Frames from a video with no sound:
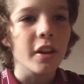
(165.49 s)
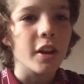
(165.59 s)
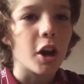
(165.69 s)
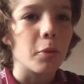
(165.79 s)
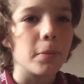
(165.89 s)

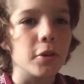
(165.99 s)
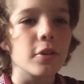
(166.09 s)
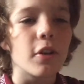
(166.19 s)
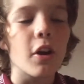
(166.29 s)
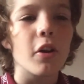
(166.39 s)
help you
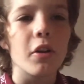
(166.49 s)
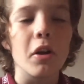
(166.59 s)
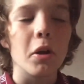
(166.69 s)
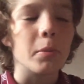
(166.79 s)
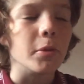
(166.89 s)
grow,
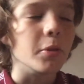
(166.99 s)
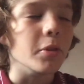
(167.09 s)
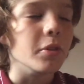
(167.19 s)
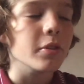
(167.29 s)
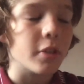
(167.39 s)
help
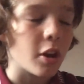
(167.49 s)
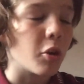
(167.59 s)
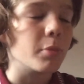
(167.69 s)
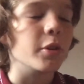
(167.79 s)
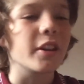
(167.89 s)
you